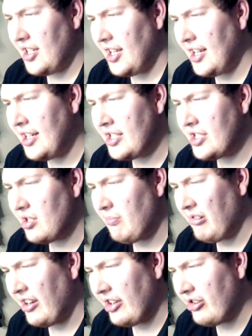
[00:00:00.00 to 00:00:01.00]
Eyes
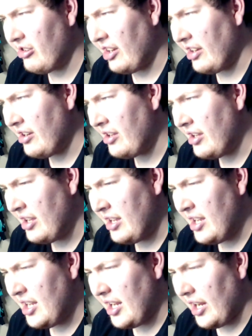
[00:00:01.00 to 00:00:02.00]
bright green,
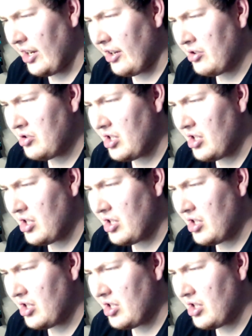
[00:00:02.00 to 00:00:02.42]
hair